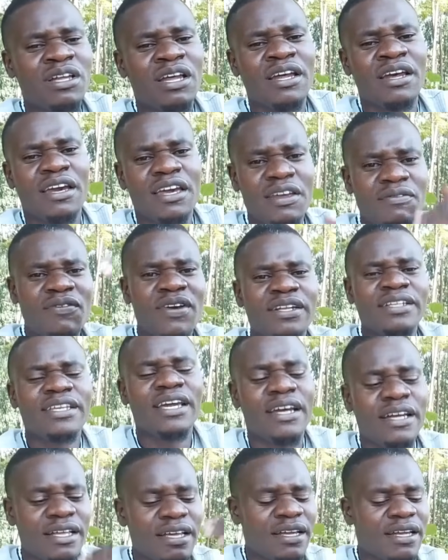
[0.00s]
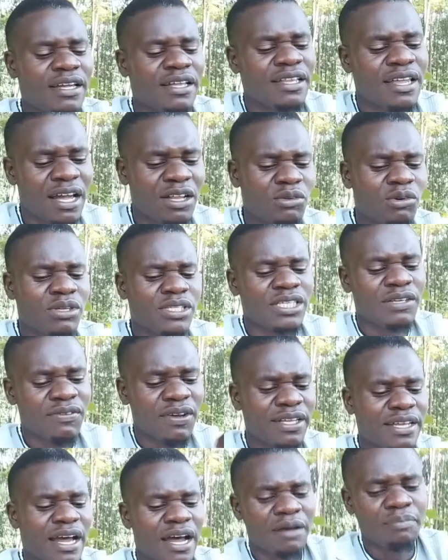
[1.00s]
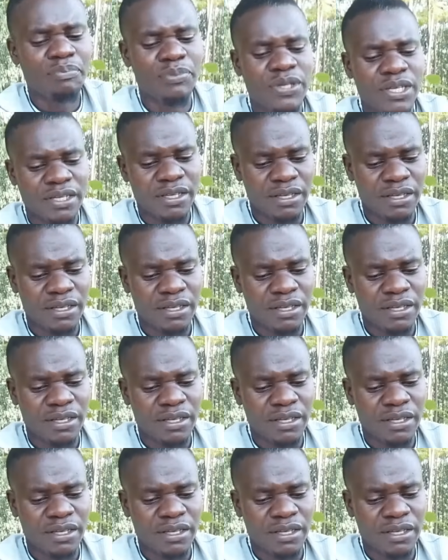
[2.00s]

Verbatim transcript: eh, even they, eh, they are not even happy